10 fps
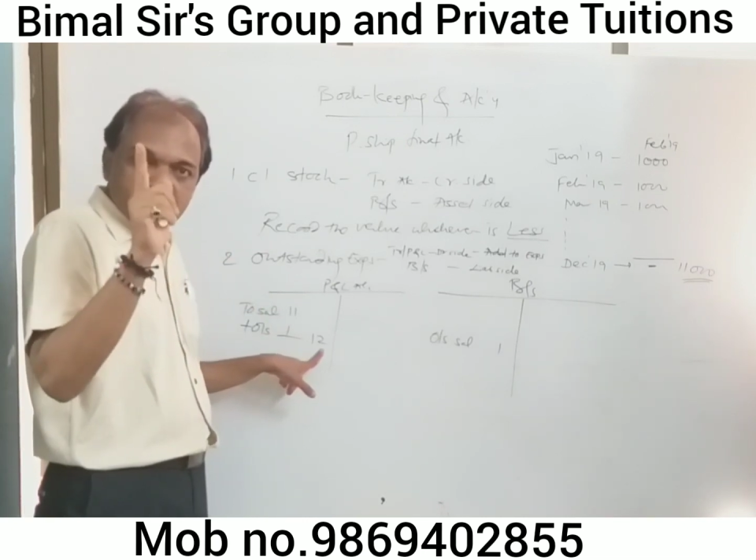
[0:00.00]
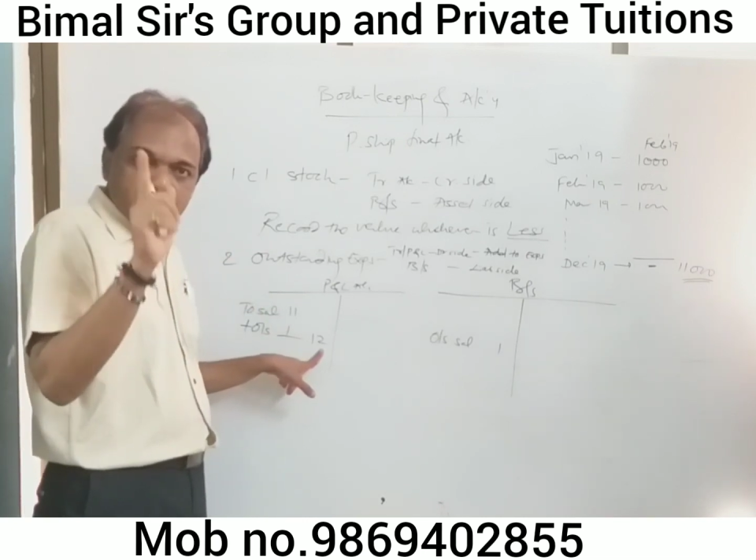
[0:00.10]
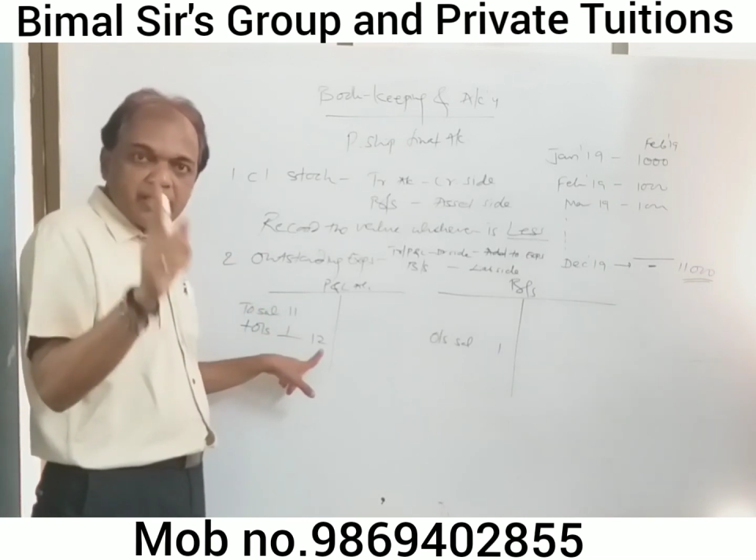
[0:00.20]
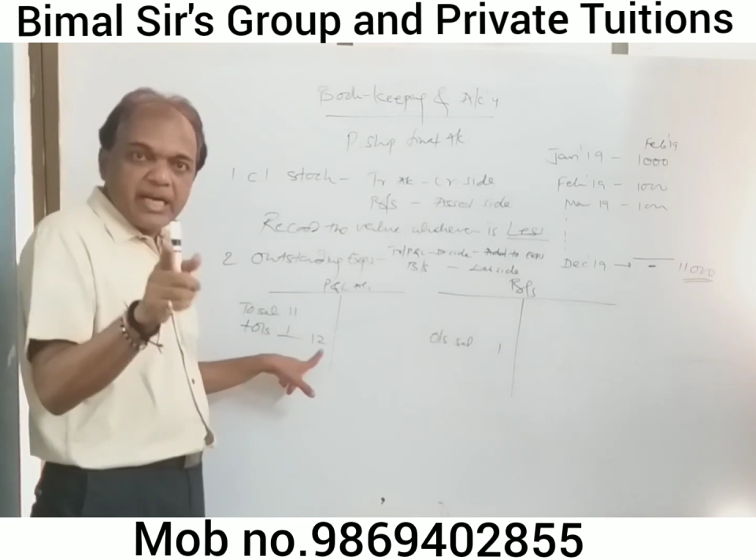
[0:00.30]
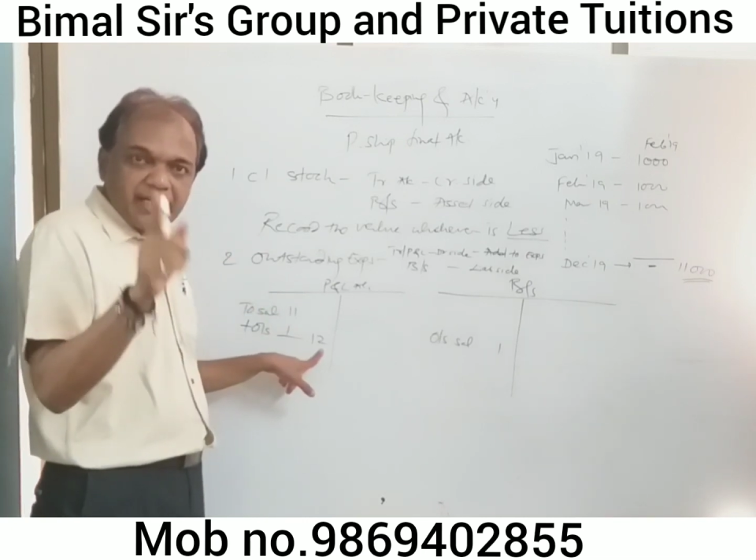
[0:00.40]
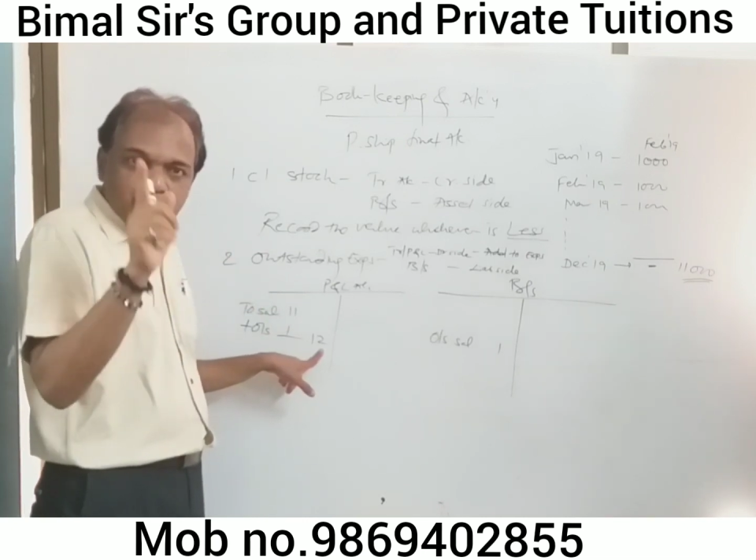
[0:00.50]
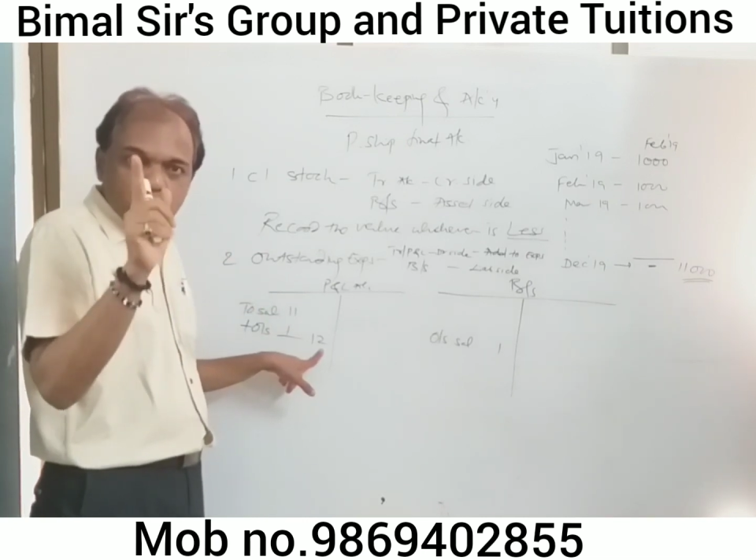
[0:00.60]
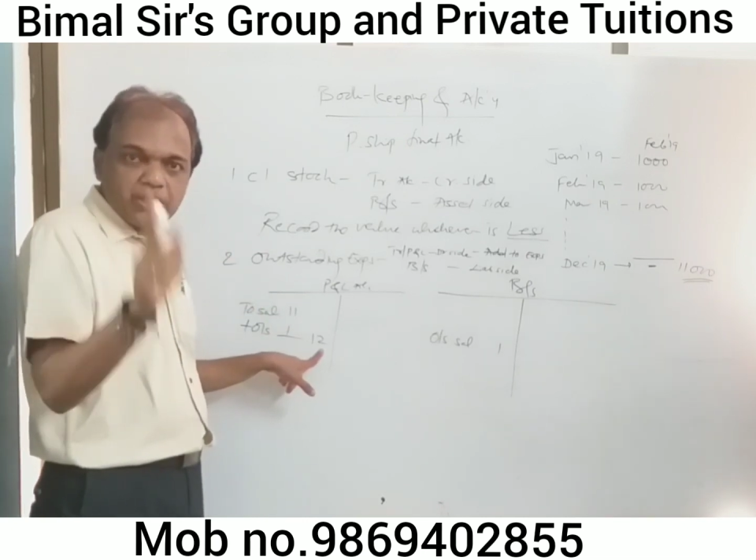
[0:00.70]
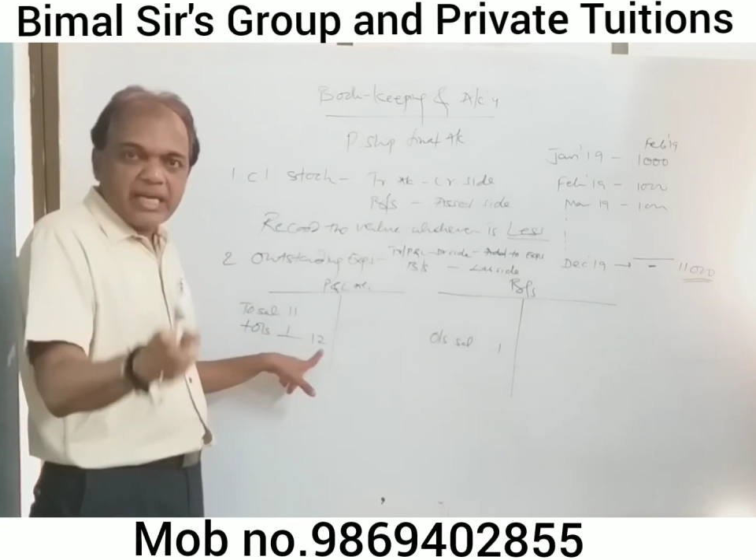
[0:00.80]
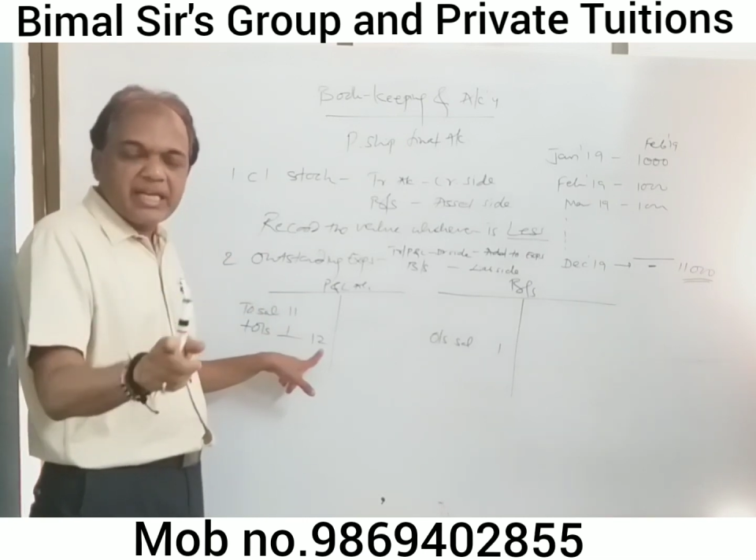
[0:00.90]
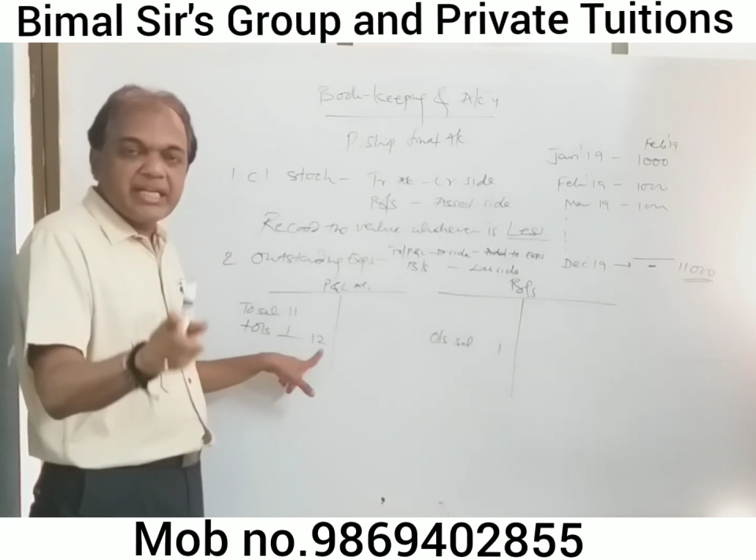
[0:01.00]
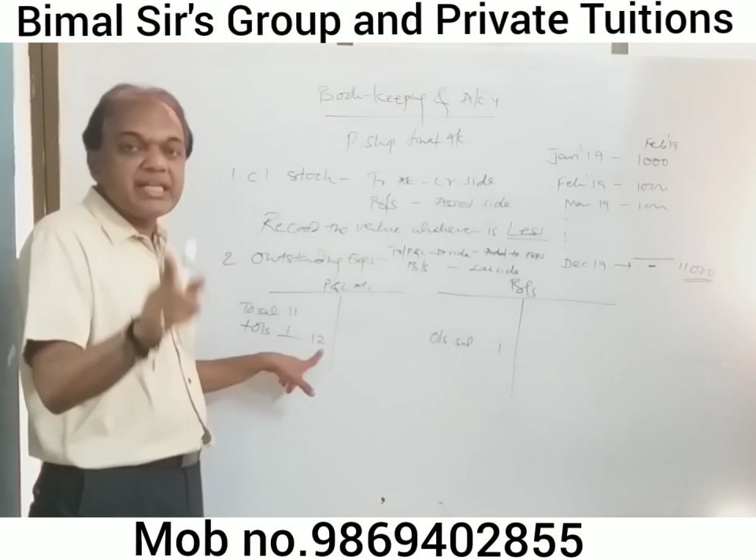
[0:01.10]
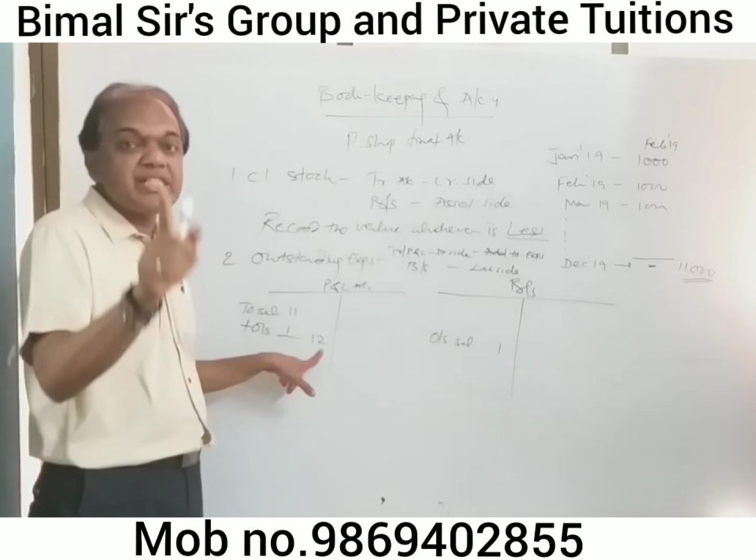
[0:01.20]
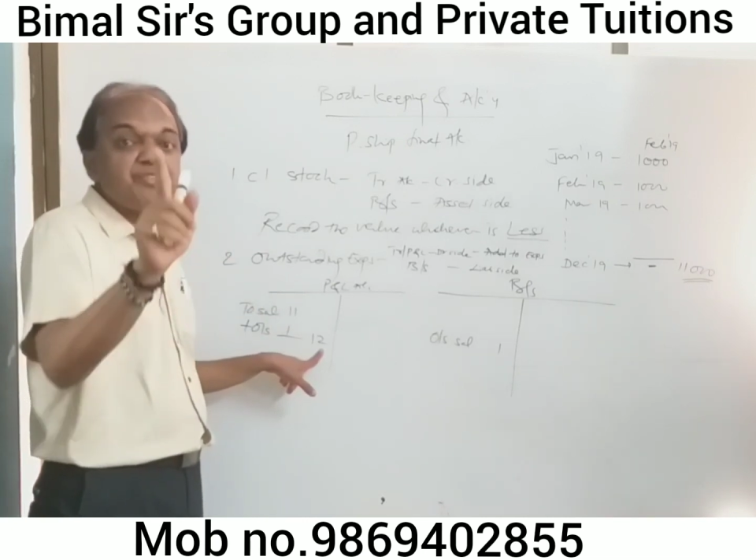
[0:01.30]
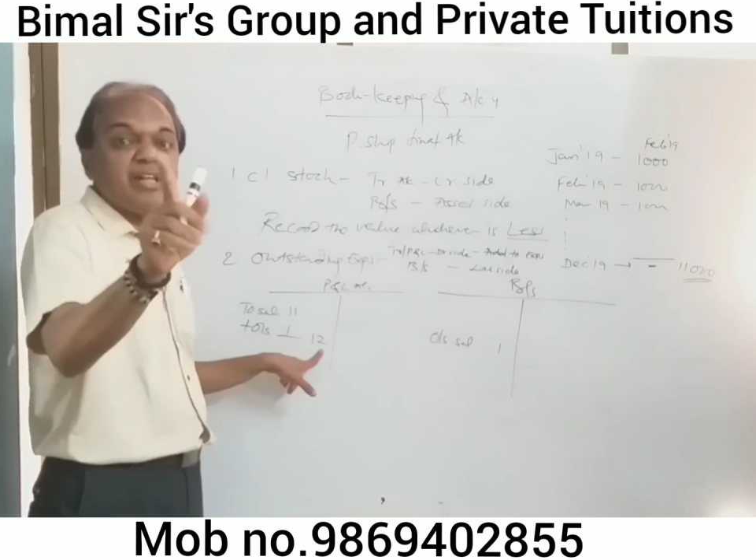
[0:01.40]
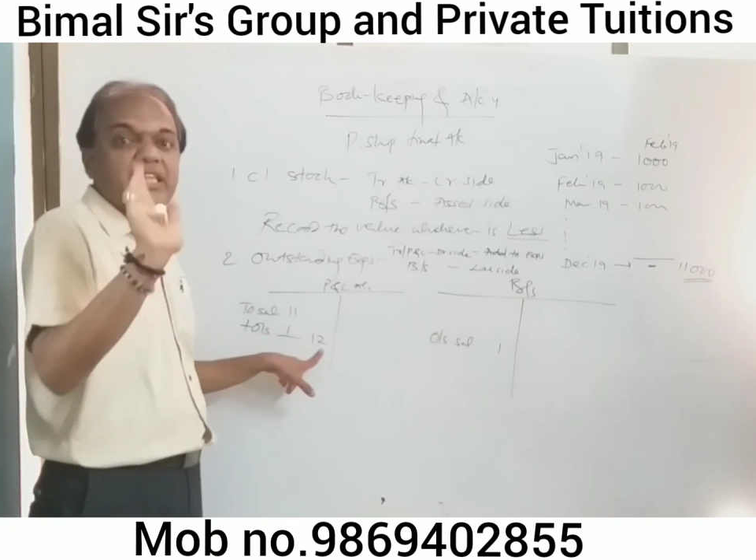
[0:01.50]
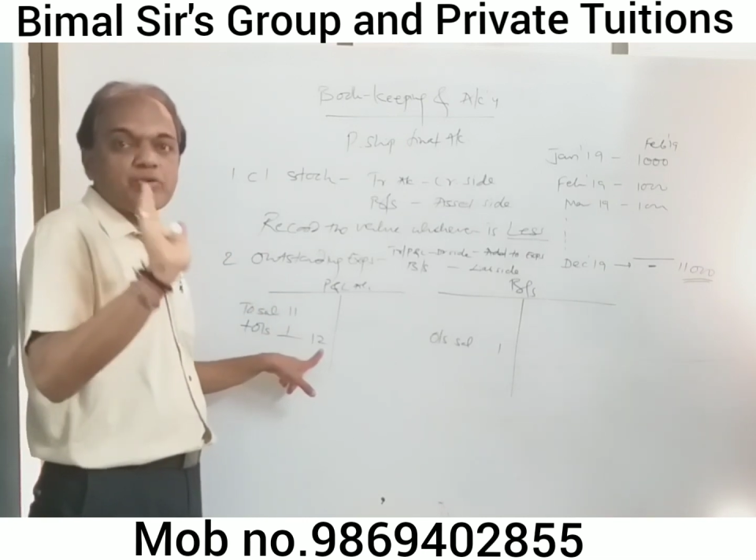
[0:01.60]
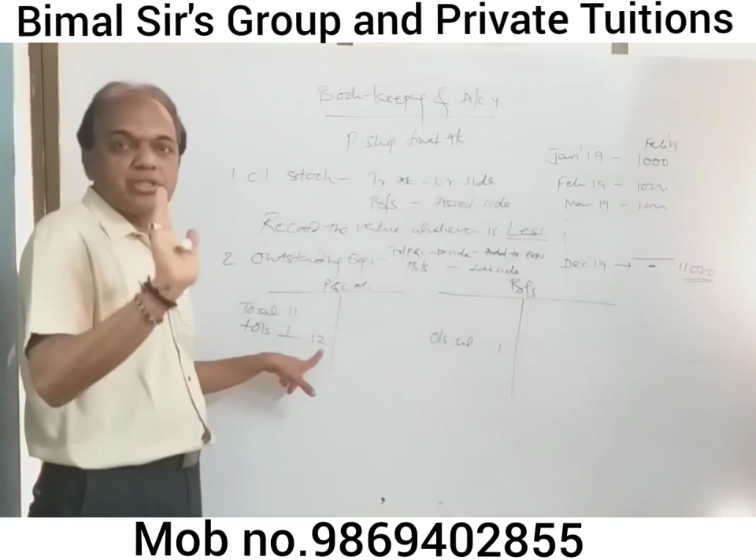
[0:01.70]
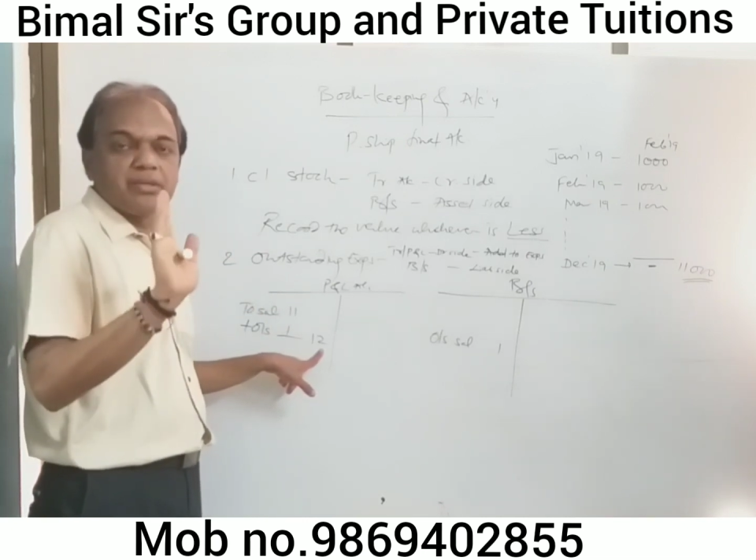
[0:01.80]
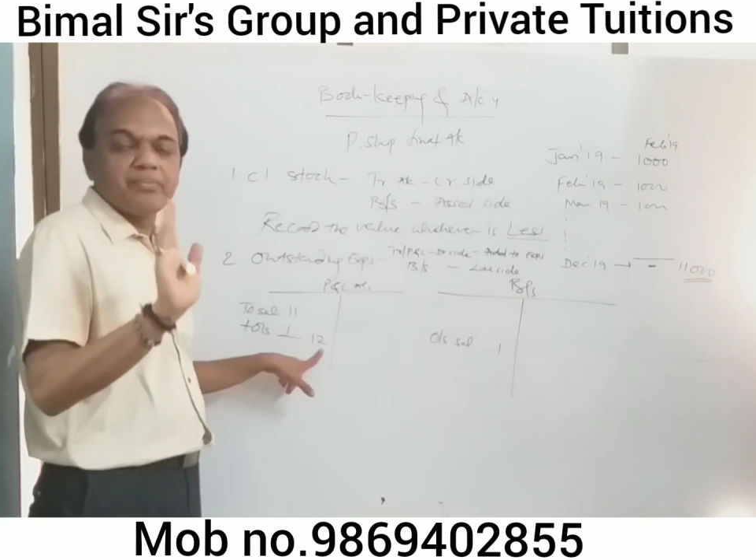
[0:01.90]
related to salary is 12,000,